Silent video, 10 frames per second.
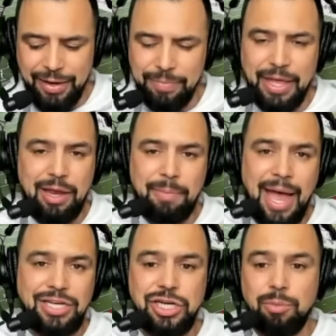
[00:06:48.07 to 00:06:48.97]
they can
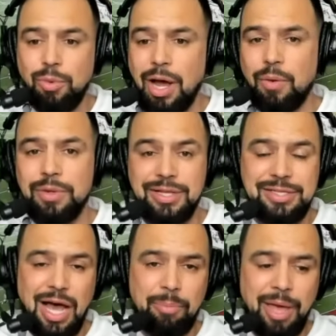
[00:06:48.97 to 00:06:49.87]
match up well with the
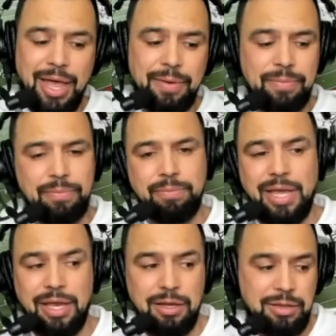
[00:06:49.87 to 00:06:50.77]
top eight,
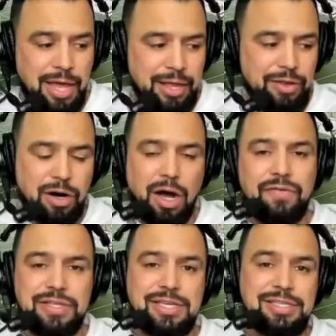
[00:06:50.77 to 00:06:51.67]
being that their
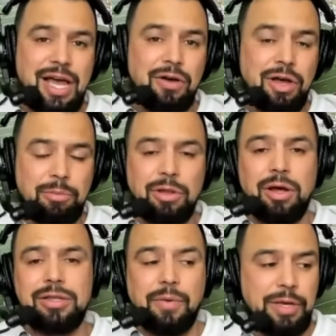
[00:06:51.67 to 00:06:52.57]
offense has now come
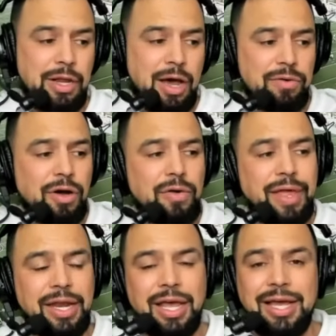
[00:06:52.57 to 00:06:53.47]
along, that we now know
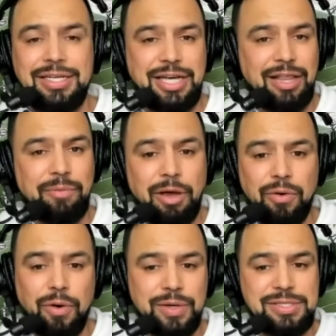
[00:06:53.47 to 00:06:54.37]
that Jalen
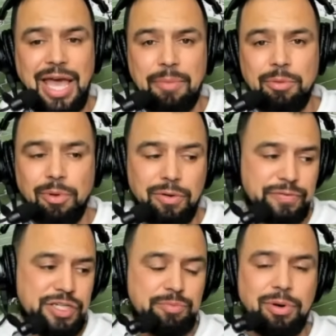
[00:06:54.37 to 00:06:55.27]
Milroe is capable of
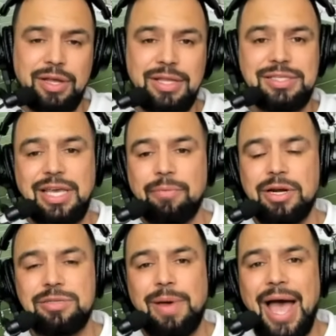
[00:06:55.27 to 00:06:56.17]
just putting this team on
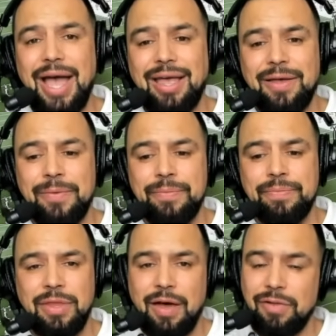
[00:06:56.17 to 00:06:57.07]
his back?
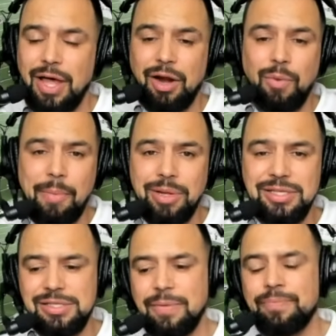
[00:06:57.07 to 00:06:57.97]
They have a lot of
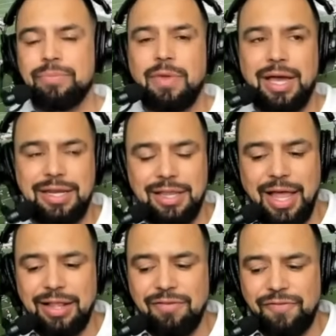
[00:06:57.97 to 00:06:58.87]
weapons. I did
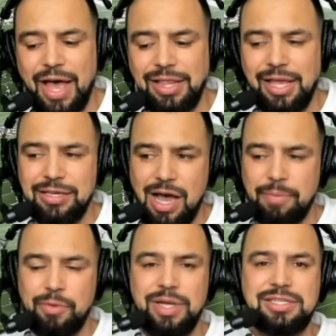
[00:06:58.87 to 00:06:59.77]
like the fact that
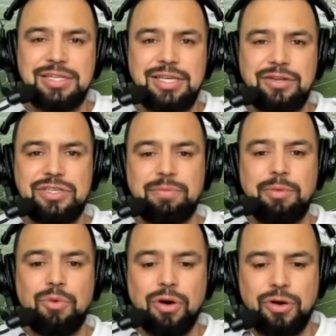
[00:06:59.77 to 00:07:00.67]
Tommy Rees continues to be
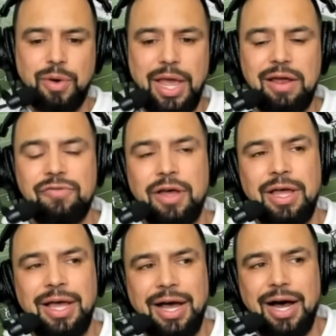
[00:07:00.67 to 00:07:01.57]
more creative
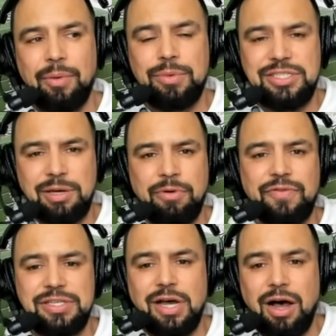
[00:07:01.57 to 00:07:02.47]
with some of
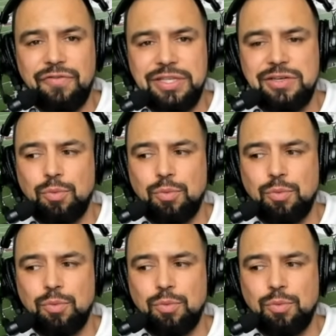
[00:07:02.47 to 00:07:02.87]
his offensive